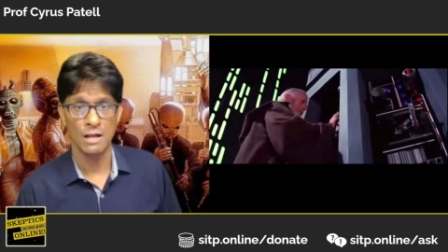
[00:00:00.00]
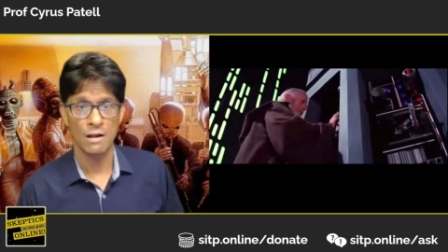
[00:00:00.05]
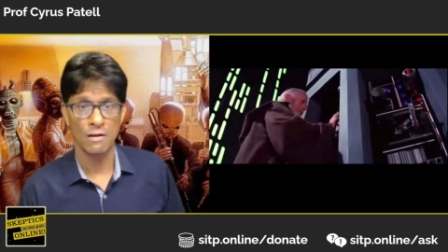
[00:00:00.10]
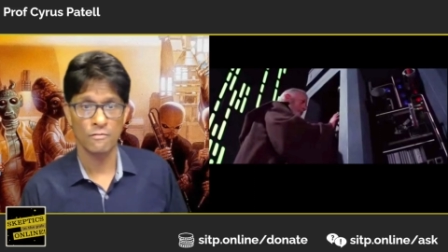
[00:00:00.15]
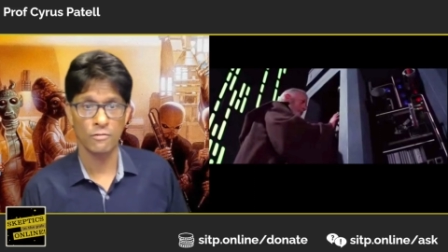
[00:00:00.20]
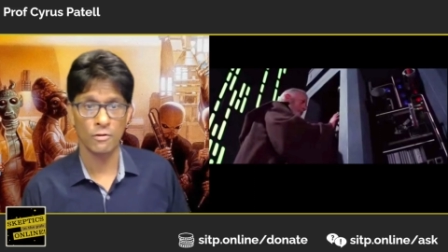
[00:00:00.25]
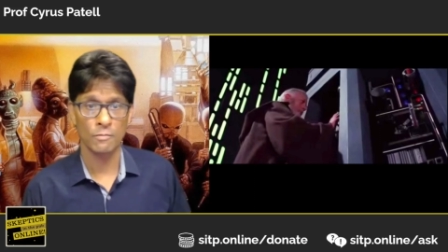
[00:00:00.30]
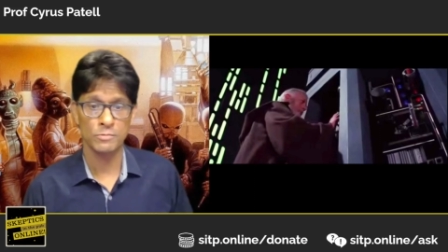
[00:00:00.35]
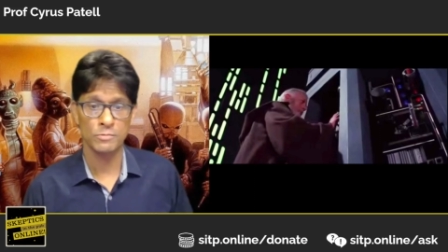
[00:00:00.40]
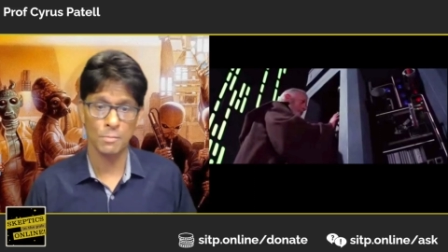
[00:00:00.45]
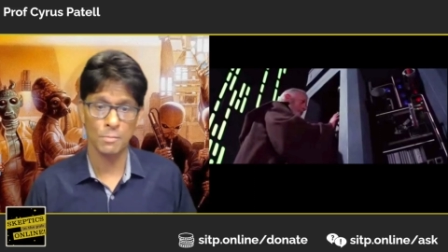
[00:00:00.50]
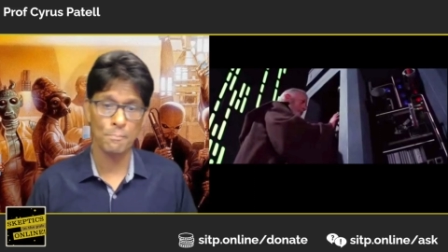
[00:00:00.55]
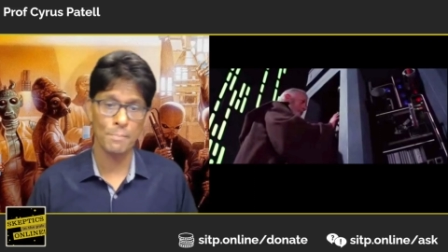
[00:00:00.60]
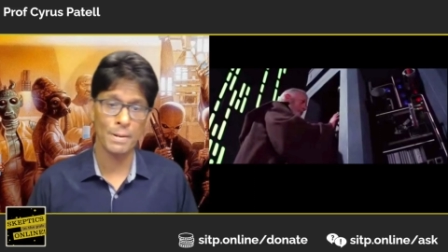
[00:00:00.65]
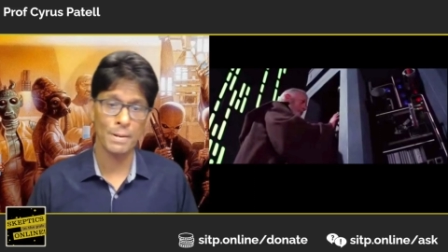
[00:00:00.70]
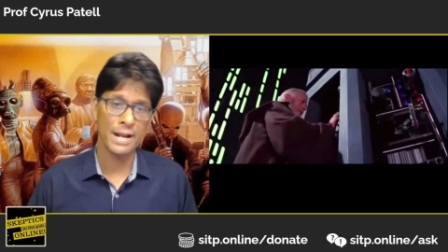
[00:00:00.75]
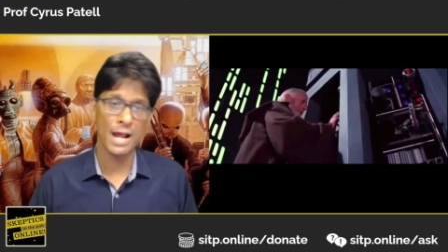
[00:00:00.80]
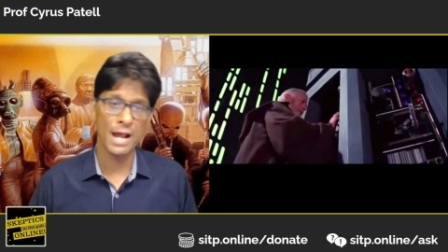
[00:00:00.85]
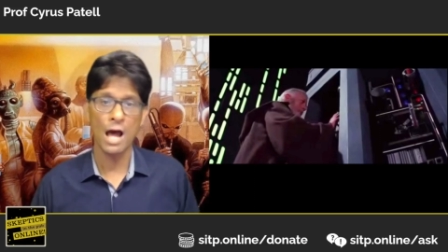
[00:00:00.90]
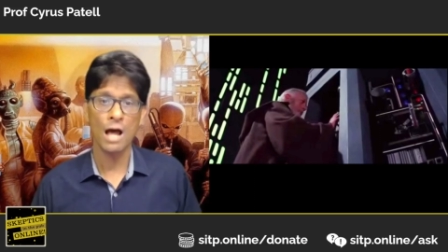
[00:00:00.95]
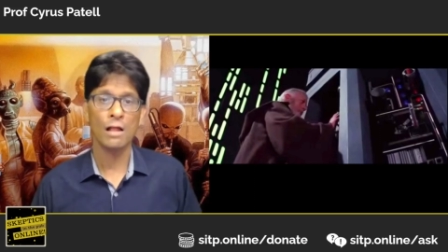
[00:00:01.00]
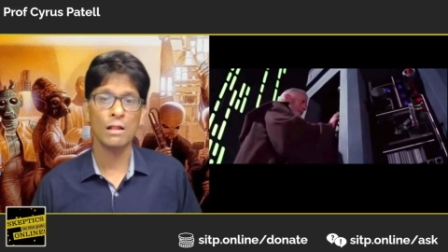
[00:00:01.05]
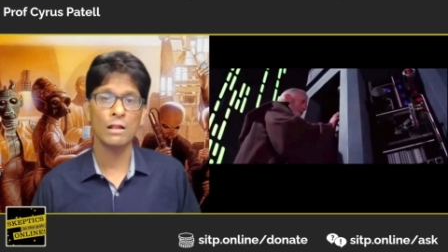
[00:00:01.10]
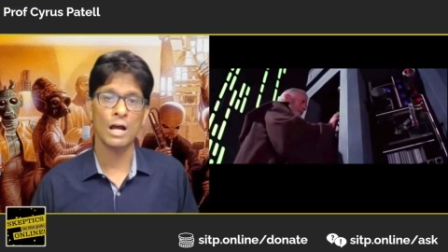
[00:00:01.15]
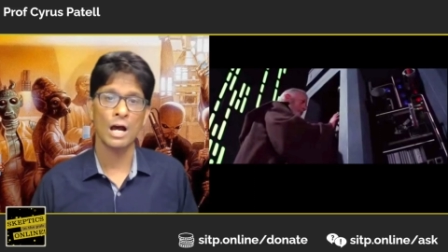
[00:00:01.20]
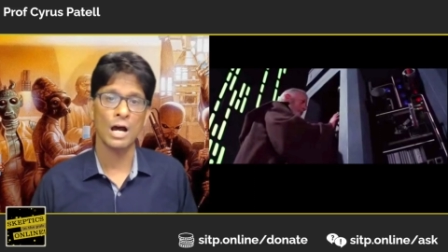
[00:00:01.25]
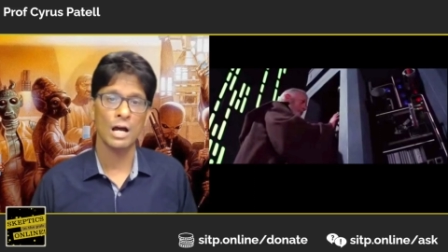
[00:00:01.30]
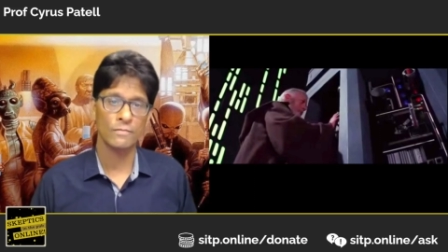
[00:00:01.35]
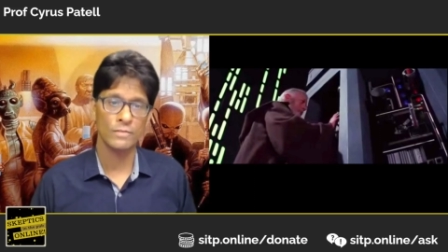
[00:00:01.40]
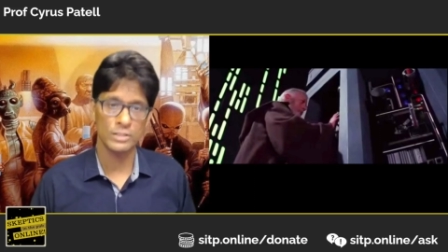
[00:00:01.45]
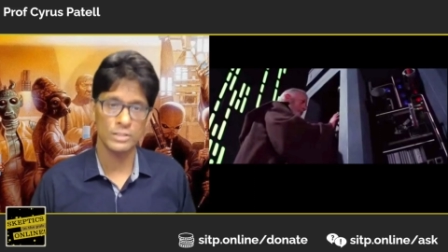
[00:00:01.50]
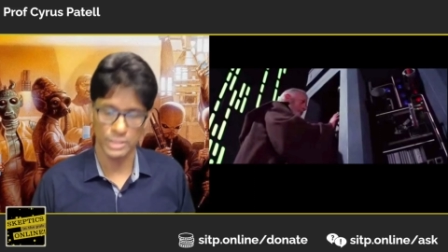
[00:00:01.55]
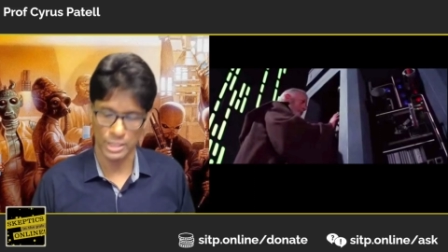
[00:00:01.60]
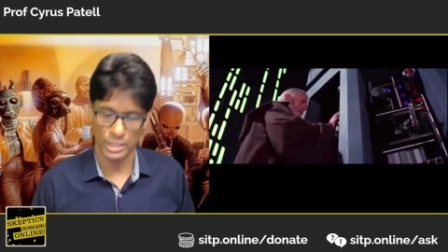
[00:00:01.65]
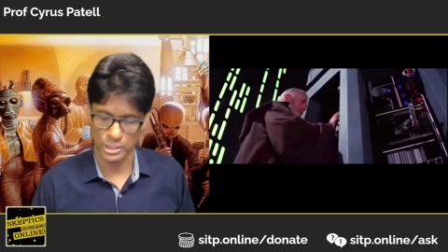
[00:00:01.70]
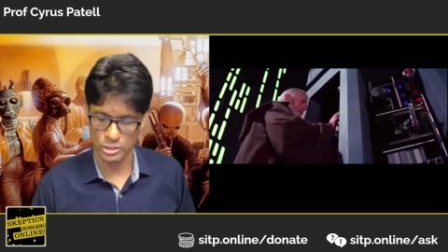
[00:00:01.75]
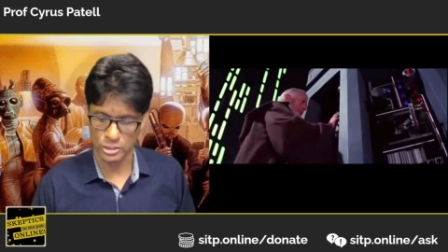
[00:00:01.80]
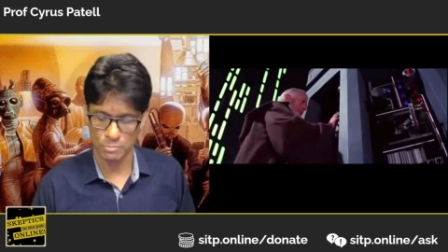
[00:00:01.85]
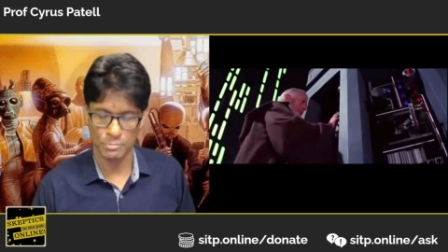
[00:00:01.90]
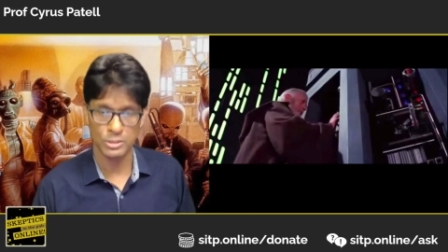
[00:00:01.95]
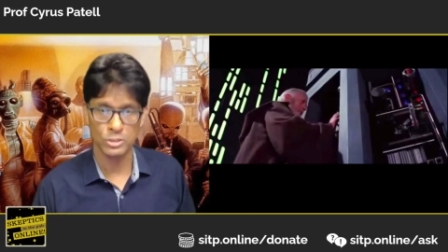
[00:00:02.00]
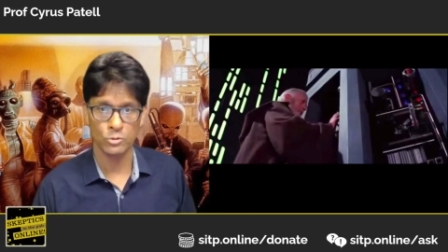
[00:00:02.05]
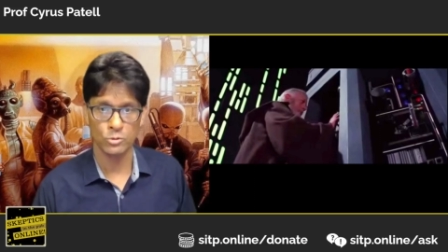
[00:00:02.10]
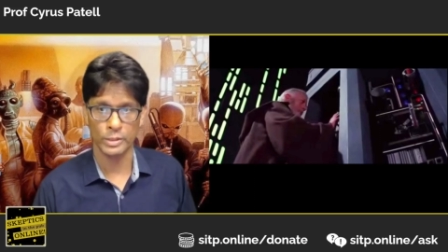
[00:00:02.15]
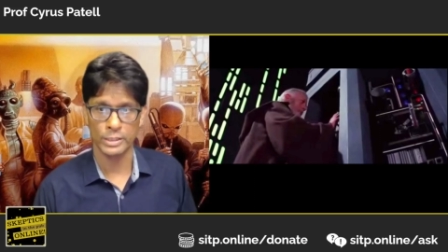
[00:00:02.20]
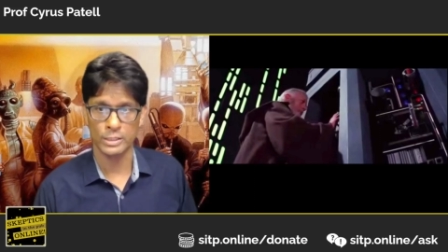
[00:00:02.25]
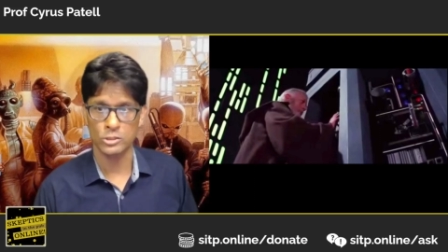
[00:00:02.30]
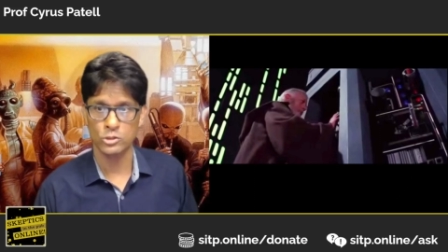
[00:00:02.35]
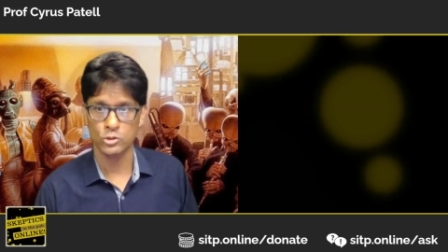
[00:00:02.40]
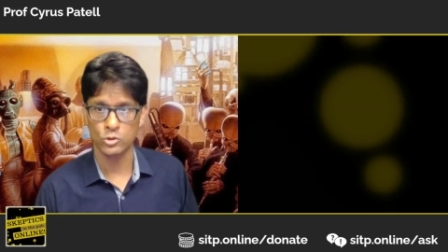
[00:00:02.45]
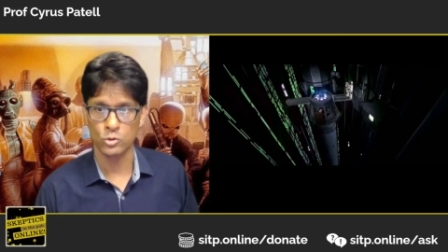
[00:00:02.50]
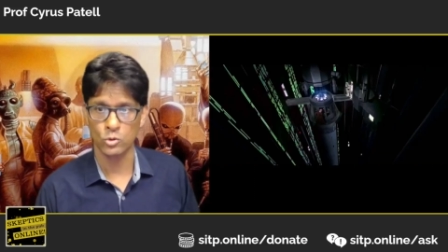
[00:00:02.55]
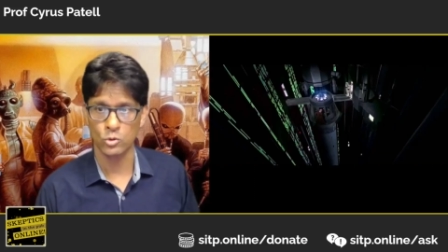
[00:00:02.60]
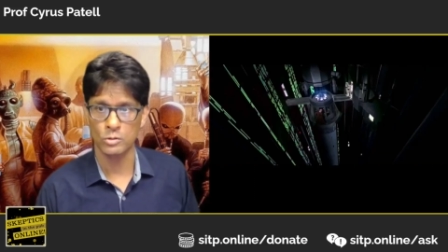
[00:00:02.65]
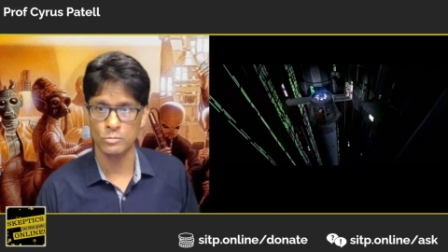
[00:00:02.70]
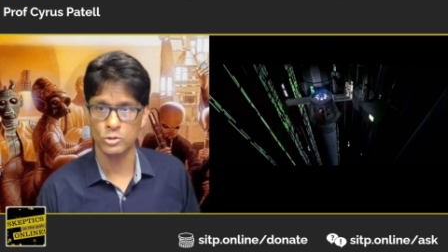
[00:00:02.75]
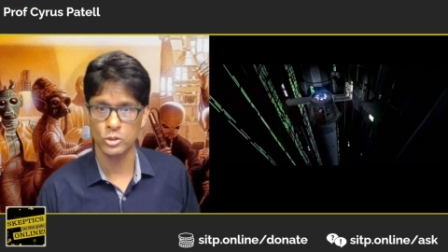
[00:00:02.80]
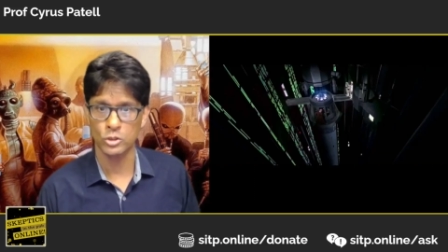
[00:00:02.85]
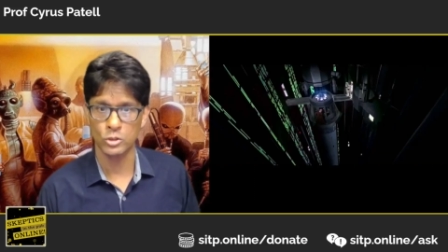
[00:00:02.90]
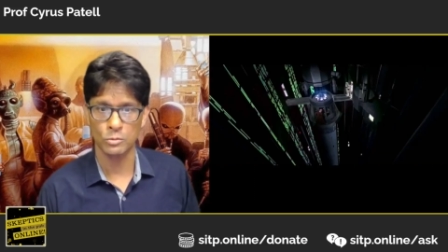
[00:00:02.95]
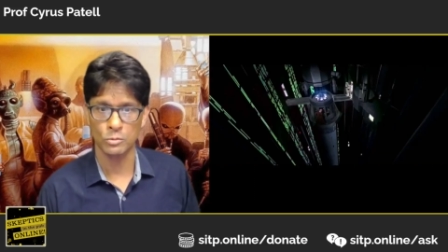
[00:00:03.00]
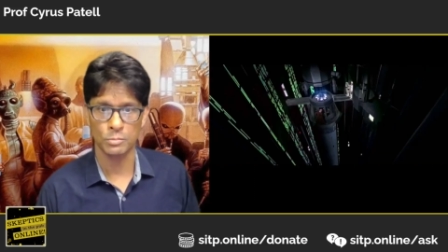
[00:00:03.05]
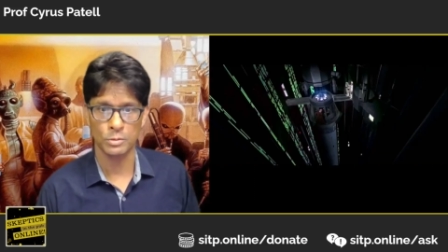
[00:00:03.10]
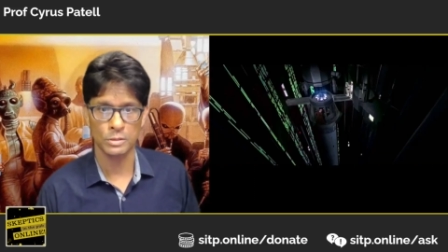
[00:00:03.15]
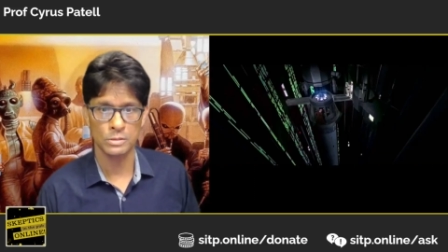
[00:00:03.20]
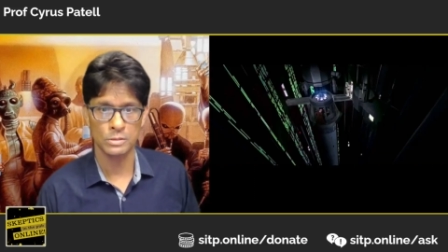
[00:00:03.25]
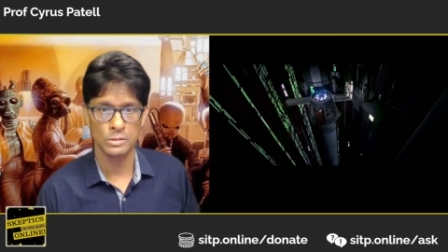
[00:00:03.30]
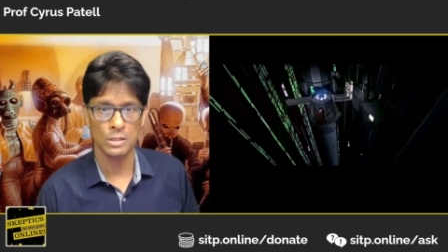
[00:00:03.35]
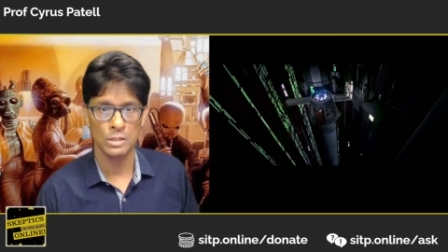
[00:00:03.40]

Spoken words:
from some banal conversation between stormtroopers.